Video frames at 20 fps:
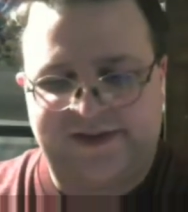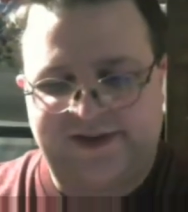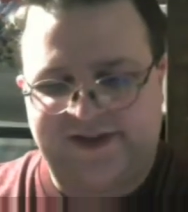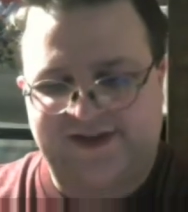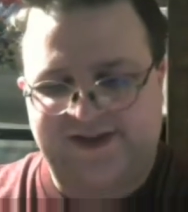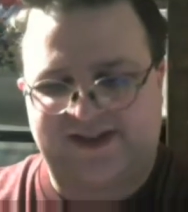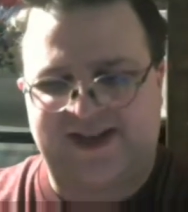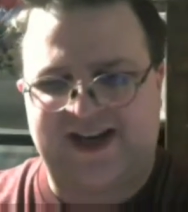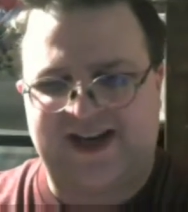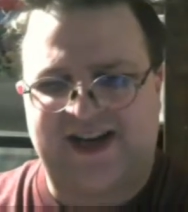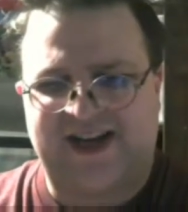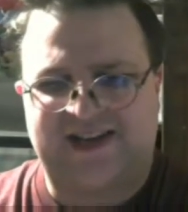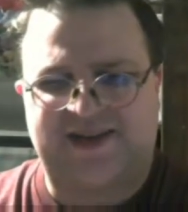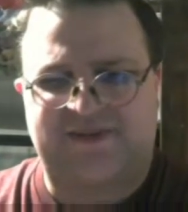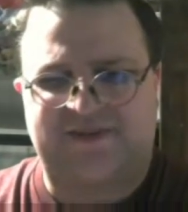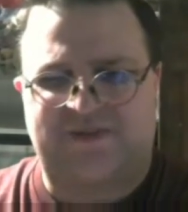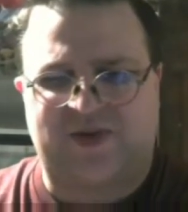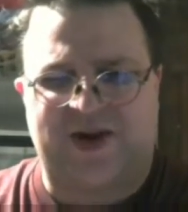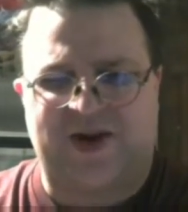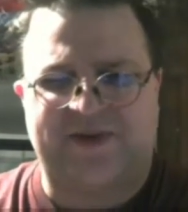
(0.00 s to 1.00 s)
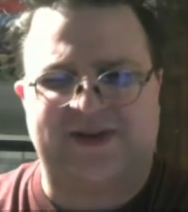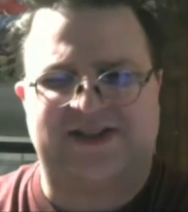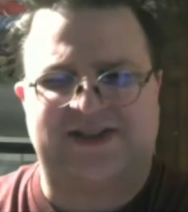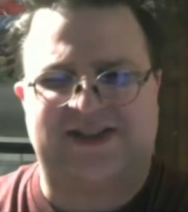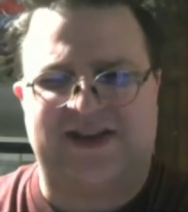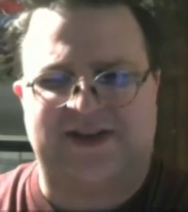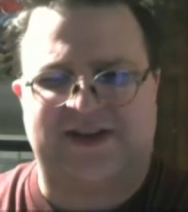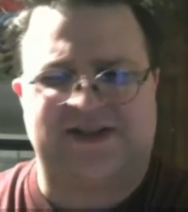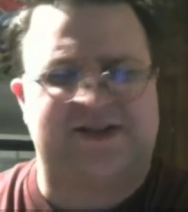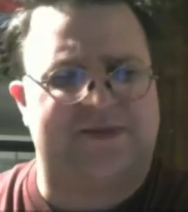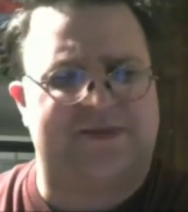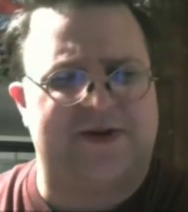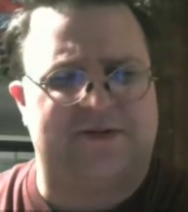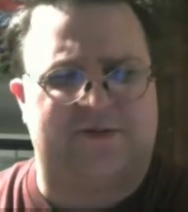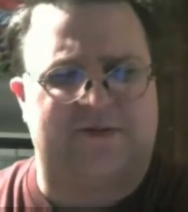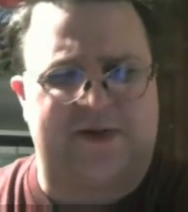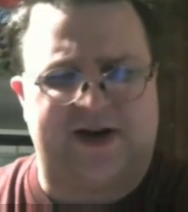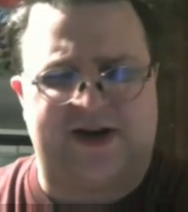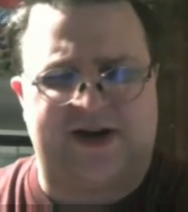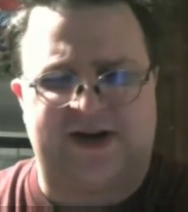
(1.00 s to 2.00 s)
So yeah, the premise here is a
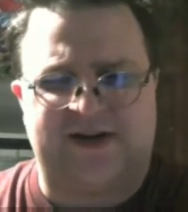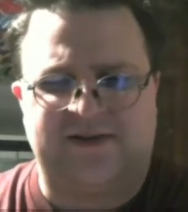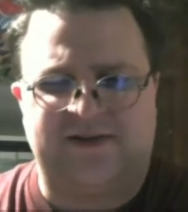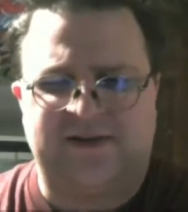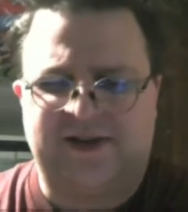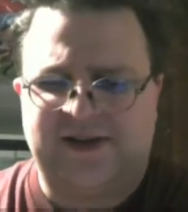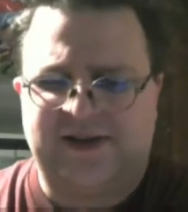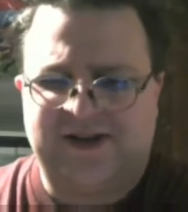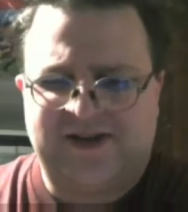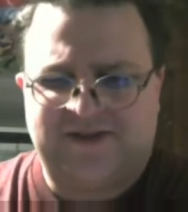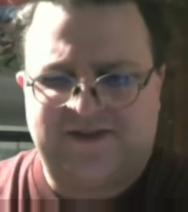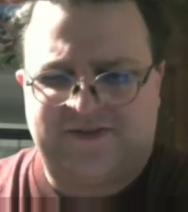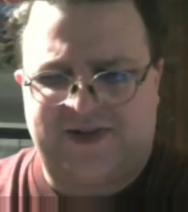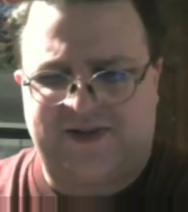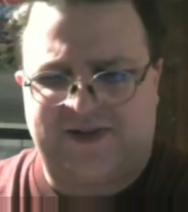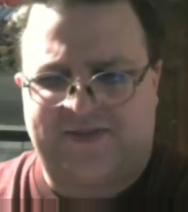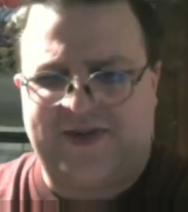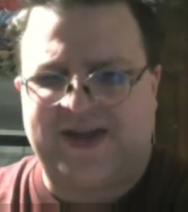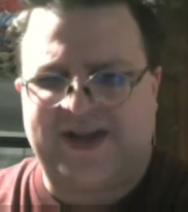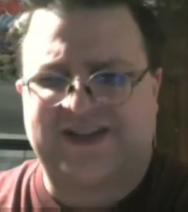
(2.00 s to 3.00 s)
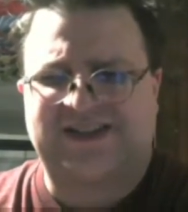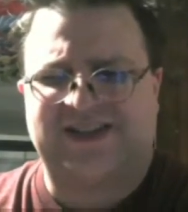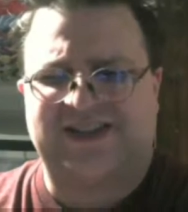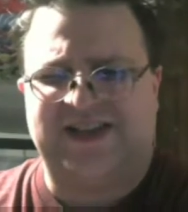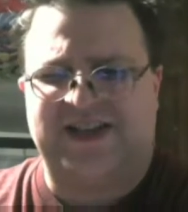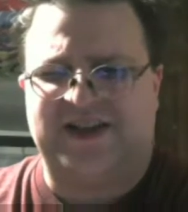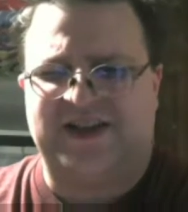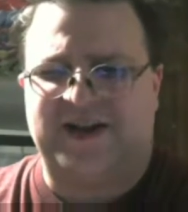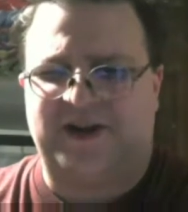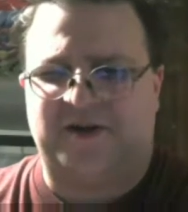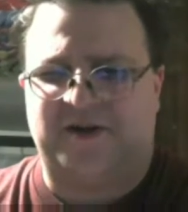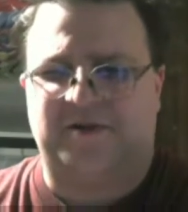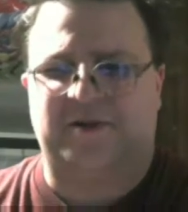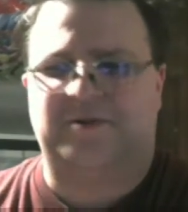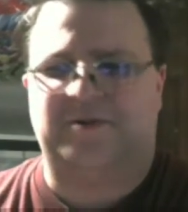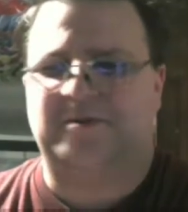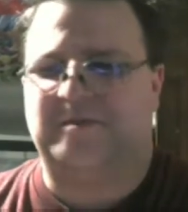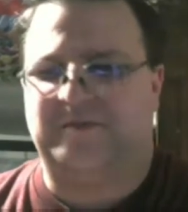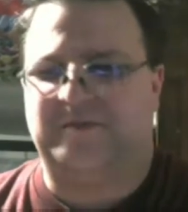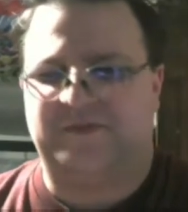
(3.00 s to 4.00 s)
bit weird, but basically, you
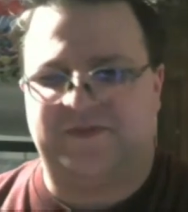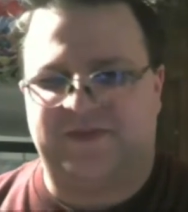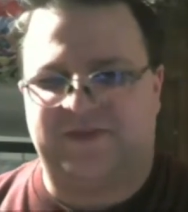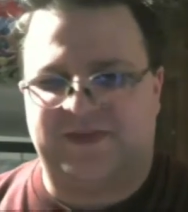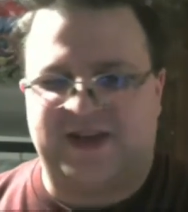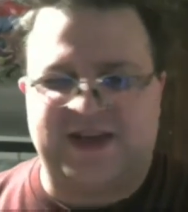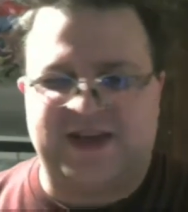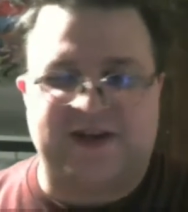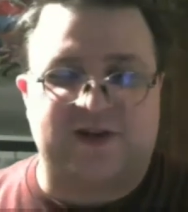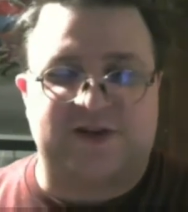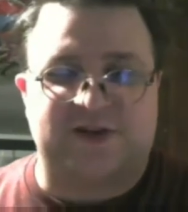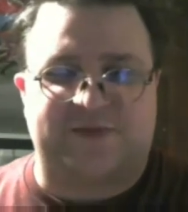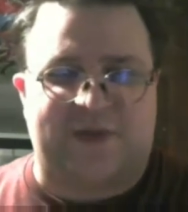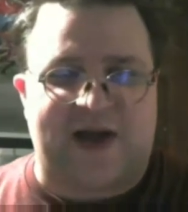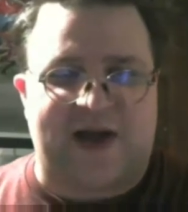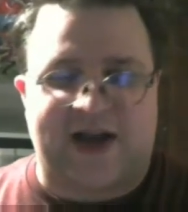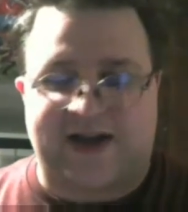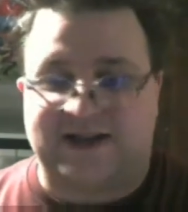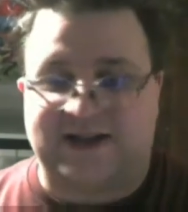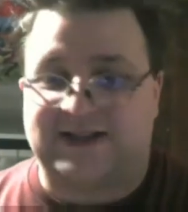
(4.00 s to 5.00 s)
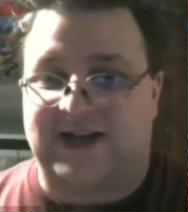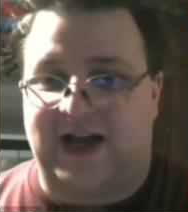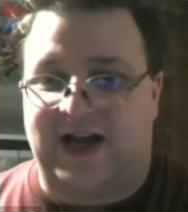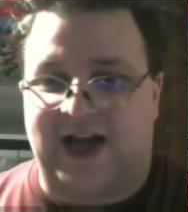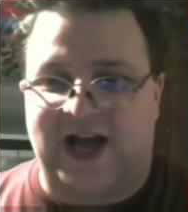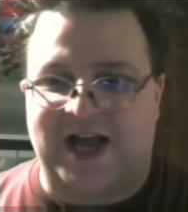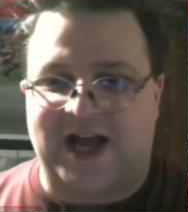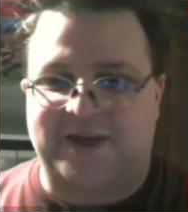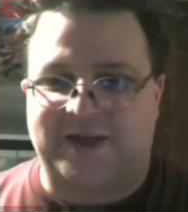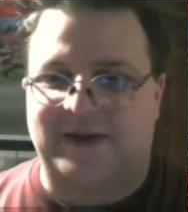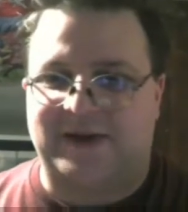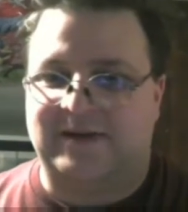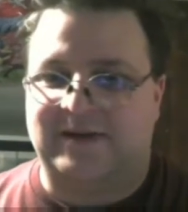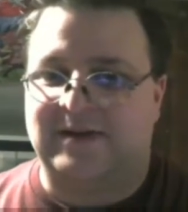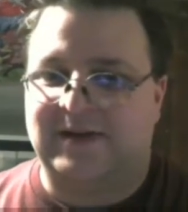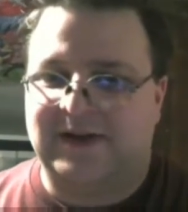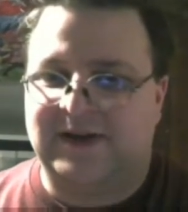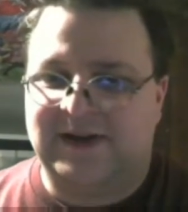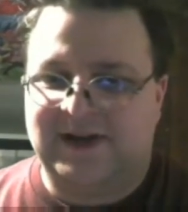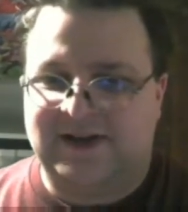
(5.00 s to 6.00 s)
know, he goes back in time and
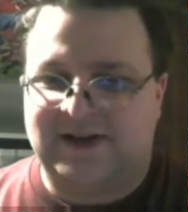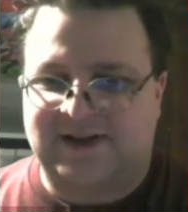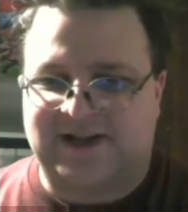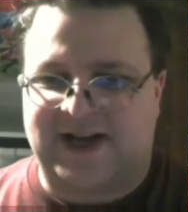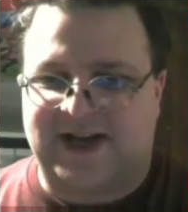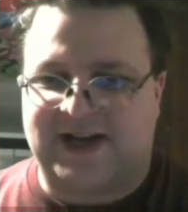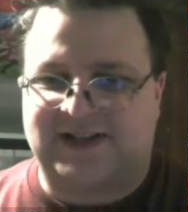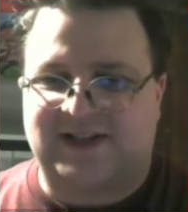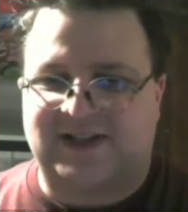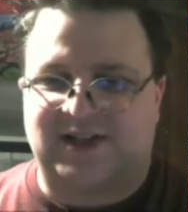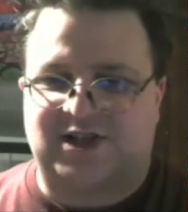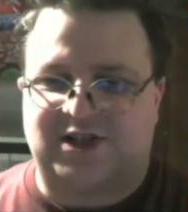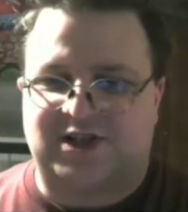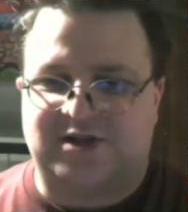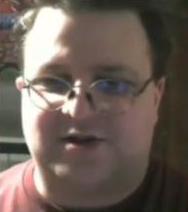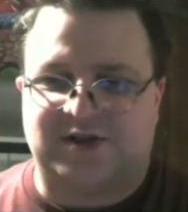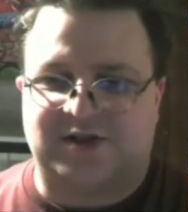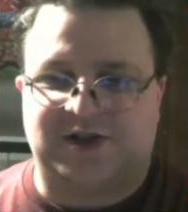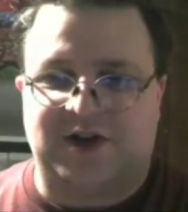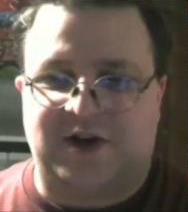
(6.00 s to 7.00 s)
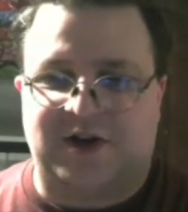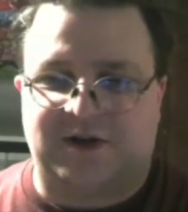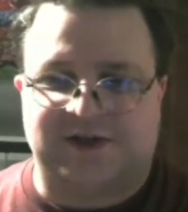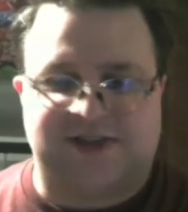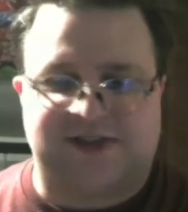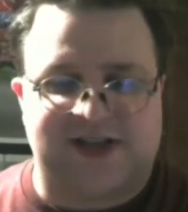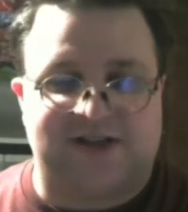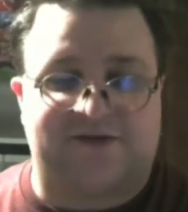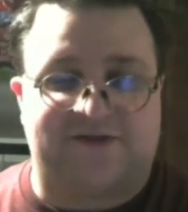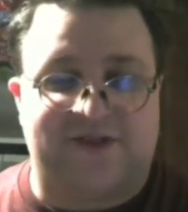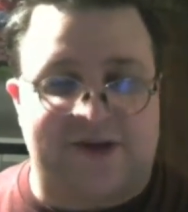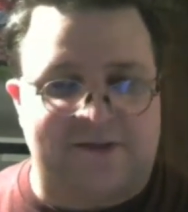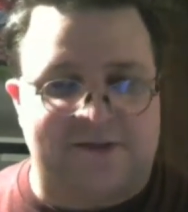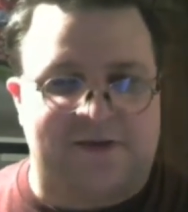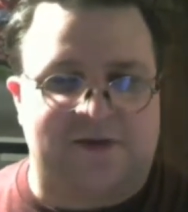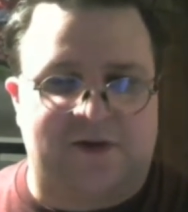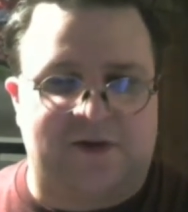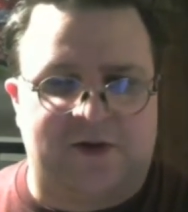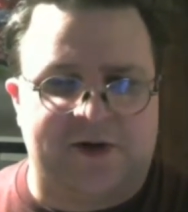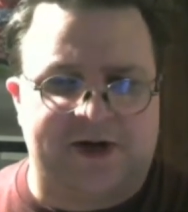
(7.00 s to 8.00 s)
decides to choose, you know, instead of fame
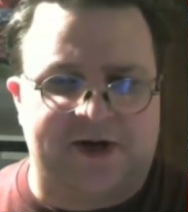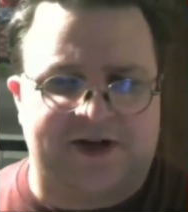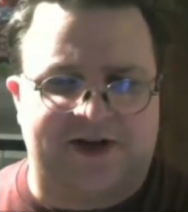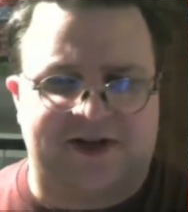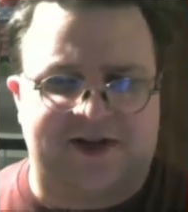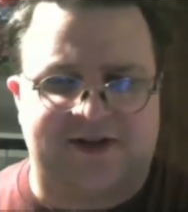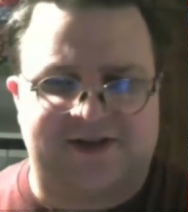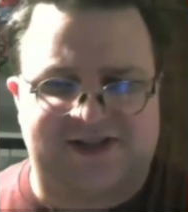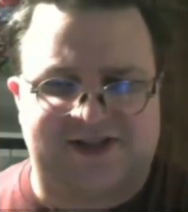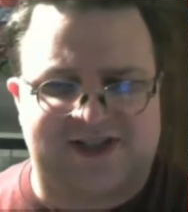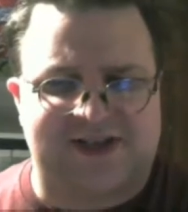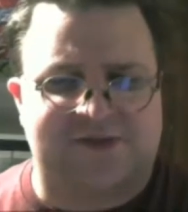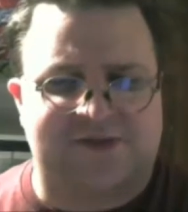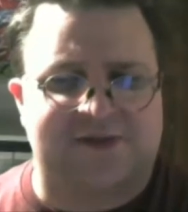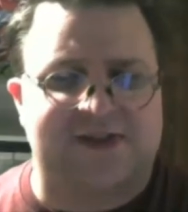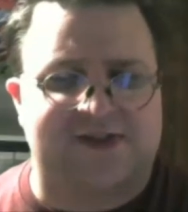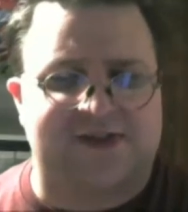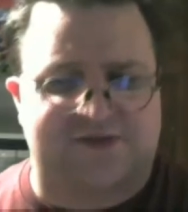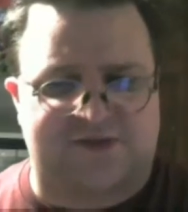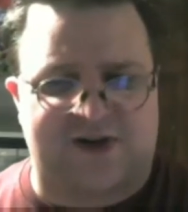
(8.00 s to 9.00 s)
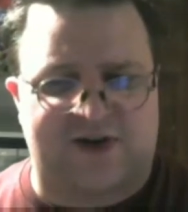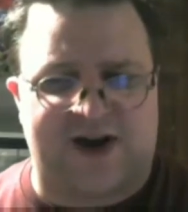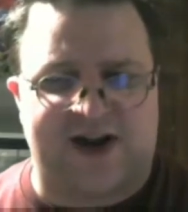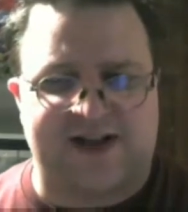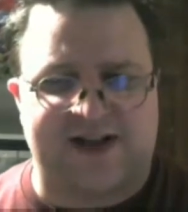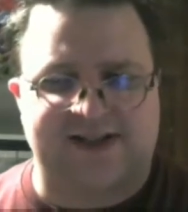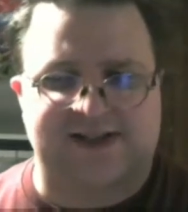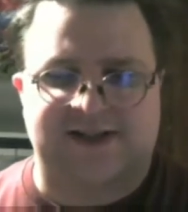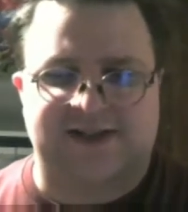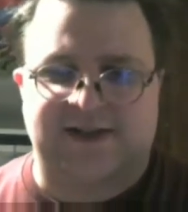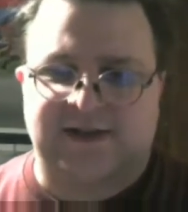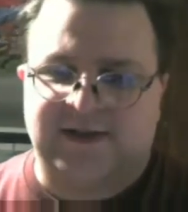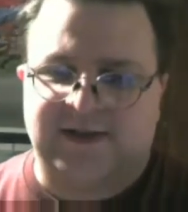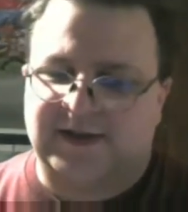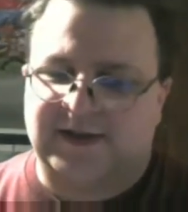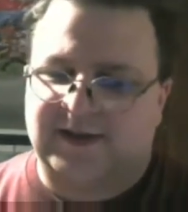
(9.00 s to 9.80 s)
and glory, to stick with his friends.